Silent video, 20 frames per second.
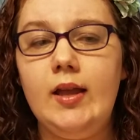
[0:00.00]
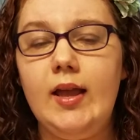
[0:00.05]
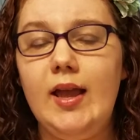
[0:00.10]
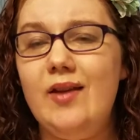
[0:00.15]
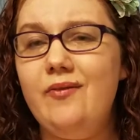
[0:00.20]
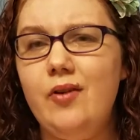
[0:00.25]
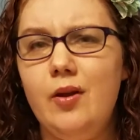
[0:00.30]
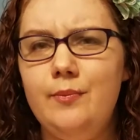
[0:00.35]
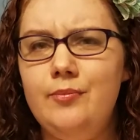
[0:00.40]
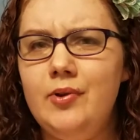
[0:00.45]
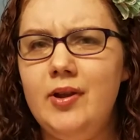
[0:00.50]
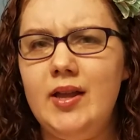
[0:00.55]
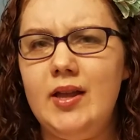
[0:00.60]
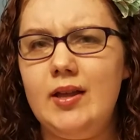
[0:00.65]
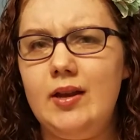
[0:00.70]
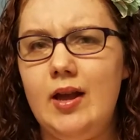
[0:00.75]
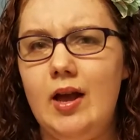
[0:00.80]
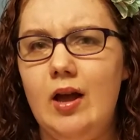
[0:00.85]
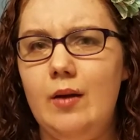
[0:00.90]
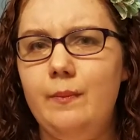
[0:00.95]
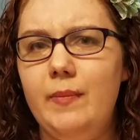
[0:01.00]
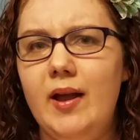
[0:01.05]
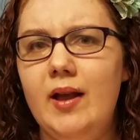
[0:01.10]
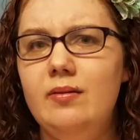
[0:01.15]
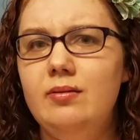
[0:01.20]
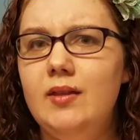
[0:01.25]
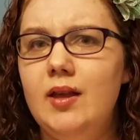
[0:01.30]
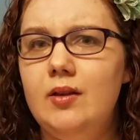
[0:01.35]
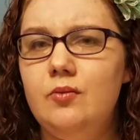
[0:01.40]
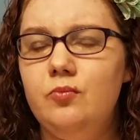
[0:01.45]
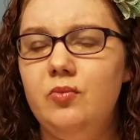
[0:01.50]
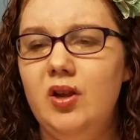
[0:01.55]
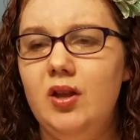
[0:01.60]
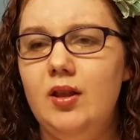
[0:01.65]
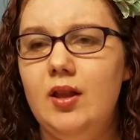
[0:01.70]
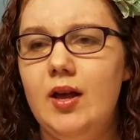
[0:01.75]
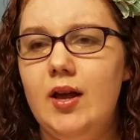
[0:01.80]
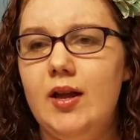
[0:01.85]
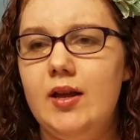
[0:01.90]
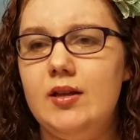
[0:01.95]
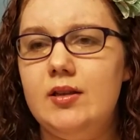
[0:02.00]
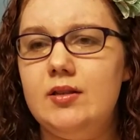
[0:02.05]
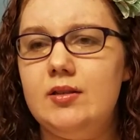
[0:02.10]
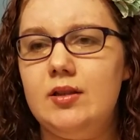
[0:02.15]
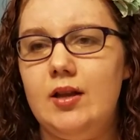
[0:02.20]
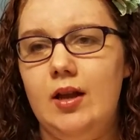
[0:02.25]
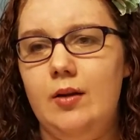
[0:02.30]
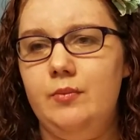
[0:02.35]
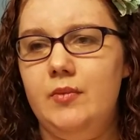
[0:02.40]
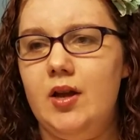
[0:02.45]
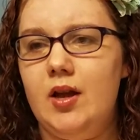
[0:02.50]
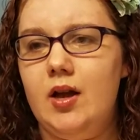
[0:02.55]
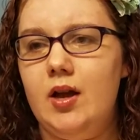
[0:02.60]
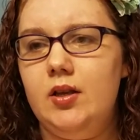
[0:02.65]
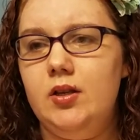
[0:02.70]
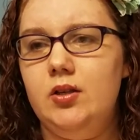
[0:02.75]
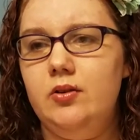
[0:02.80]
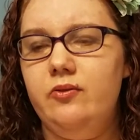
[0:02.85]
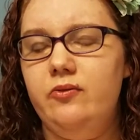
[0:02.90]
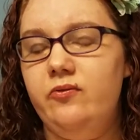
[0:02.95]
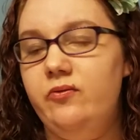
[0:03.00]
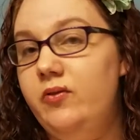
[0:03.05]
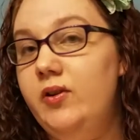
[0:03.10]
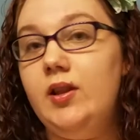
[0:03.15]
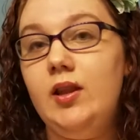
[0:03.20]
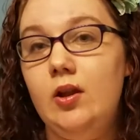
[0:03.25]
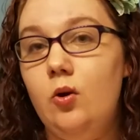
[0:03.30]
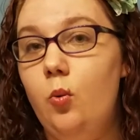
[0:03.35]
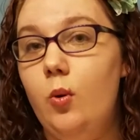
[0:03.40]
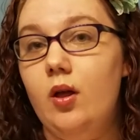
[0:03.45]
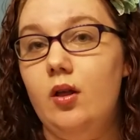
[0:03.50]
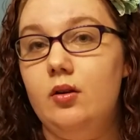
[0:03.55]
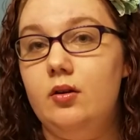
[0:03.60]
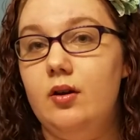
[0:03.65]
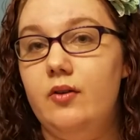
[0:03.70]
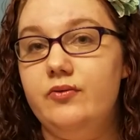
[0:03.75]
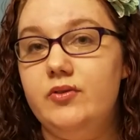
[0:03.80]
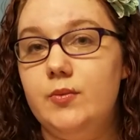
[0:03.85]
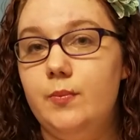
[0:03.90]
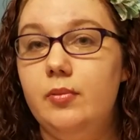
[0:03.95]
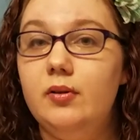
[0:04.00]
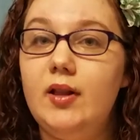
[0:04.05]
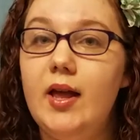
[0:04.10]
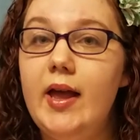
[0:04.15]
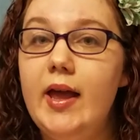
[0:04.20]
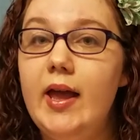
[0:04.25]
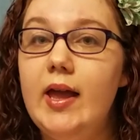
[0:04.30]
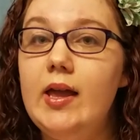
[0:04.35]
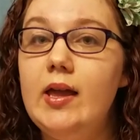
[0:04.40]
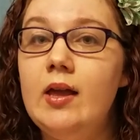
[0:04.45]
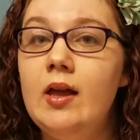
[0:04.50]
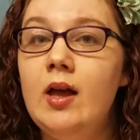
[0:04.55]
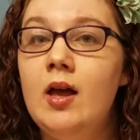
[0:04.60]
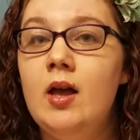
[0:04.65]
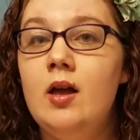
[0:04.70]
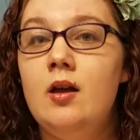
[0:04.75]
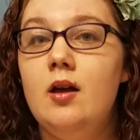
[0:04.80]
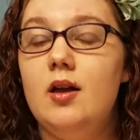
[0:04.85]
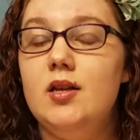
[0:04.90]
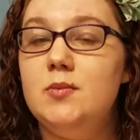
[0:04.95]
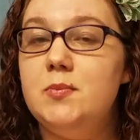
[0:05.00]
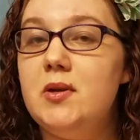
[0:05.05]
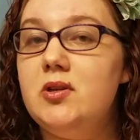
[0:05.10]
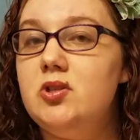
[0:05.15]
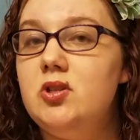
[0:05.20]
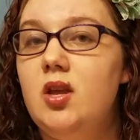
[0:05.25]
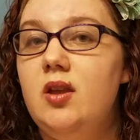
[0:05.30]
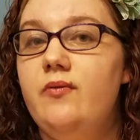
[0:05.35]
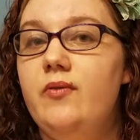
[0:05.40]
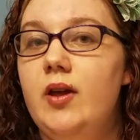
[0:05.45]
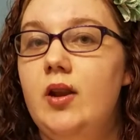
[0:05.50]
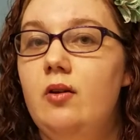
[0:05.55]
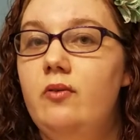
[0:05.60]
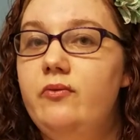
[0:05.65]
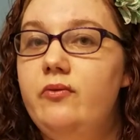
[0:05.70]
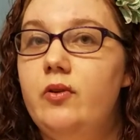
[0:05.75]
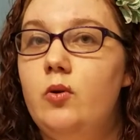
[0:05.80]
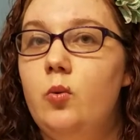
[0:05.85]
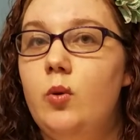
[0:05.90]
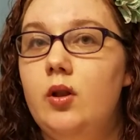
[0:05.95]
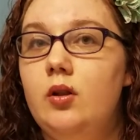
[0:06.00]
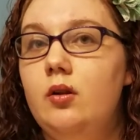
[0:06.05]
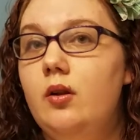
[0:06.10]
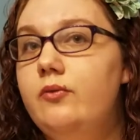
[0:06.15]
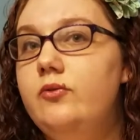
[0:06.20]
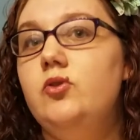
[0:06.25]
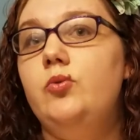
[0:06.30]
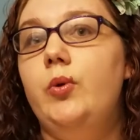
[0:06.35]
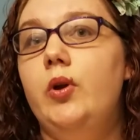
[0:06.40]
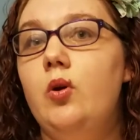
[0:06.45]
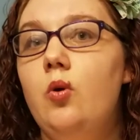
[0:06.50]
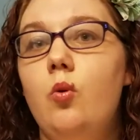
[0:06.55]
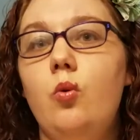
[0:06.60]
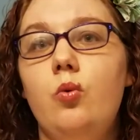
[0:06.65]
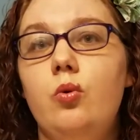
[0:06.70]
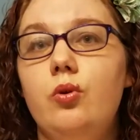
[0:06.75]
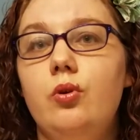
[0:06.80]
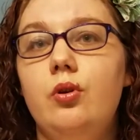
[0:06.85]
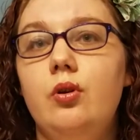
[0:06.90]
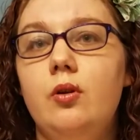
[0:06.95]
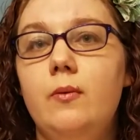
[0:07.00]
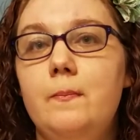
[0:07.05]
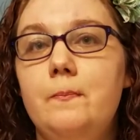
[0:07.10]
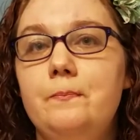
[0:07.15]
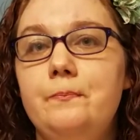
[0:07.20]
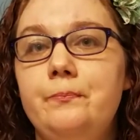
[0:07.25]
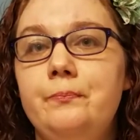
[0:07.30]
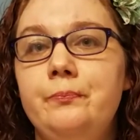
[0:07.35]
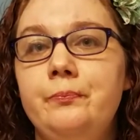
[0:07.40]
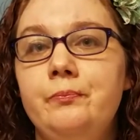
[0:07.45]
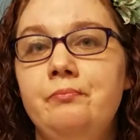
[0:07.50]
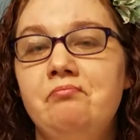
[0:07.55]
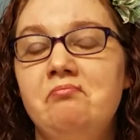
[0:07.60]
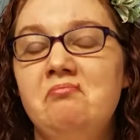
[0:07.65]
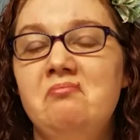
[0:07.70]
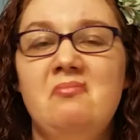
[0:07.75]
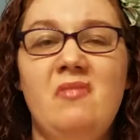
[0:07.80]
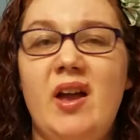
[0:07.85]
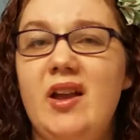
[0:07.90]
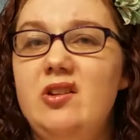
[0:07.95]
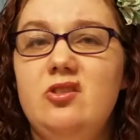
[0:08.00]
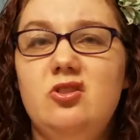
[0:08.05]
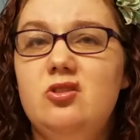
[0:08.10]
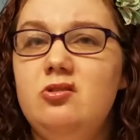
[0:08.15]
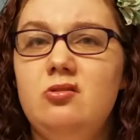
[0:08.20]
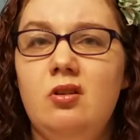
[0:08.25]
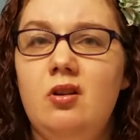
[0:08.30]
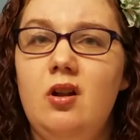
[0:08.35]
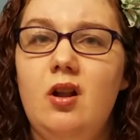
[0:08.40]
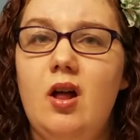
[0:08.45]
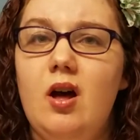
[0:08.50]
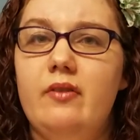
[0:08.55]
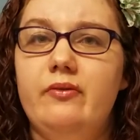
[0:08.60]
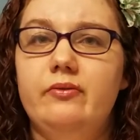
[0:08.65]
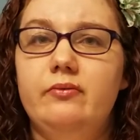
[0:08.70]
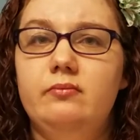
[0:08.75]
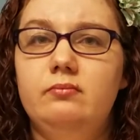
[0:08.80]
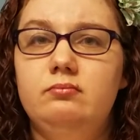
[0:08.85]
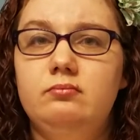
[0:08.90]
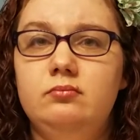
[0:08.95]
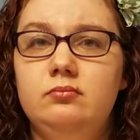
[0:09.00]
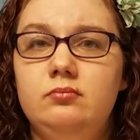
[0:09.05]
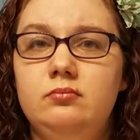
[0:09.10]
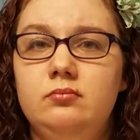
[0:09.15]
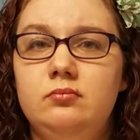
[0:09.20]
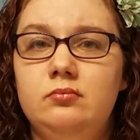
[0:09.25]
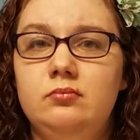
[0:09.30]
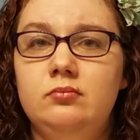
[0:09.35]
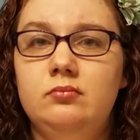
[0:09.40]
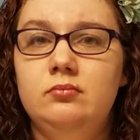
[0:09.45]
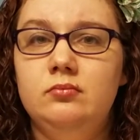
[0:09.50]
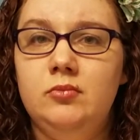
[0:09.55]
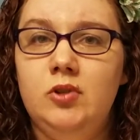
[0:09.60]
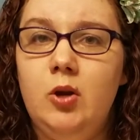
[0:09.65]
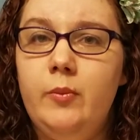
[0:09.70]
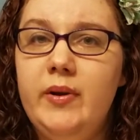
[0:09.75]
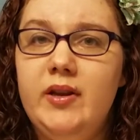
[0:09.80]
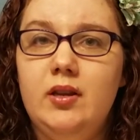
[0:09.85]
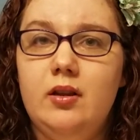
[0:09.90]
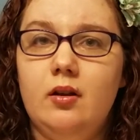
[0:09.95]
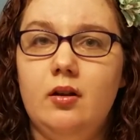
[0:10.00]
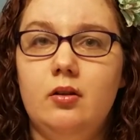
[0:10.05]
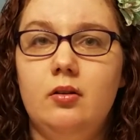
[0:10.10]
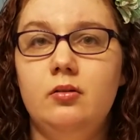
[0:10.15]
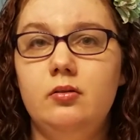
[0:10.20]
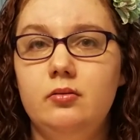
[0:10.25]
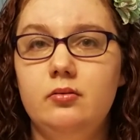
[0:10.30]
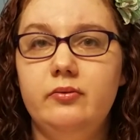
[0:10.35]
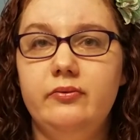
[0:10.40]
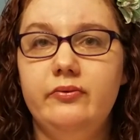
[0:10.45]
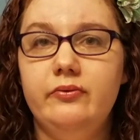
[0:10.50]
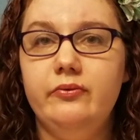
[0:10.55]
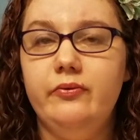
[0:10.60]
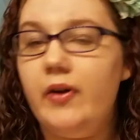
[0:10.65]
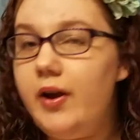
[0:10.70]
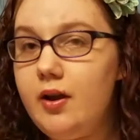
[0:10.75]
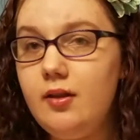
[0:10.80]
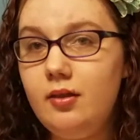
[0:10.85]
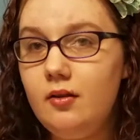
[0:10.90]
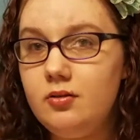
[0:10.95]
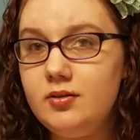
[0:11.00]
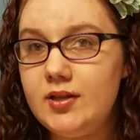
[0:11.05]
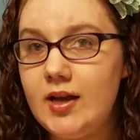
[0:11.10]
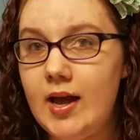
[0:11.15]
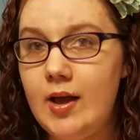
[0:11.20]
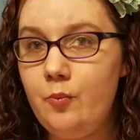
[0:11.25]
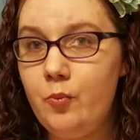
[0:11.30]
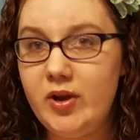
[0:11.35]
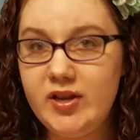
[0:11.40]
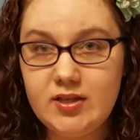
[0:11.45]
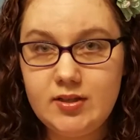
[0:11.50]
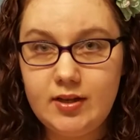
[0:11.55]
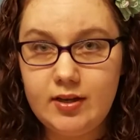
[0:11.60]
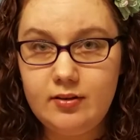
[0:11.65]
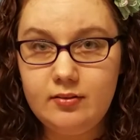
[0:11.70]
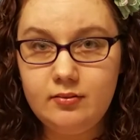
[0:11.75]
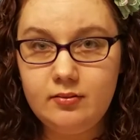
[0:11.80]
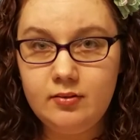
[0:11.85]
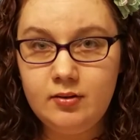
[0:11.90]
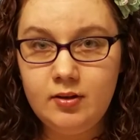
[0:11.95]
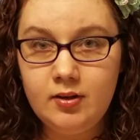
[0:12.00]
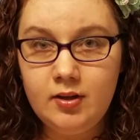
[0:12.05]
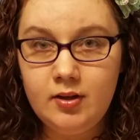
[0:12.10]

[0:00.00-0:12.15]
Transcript: If I bring it up and then realize I'm not feeling well enough to play, especially if I don't feel well enough to record, I can just turn it off. No big deal. Very little time wasted.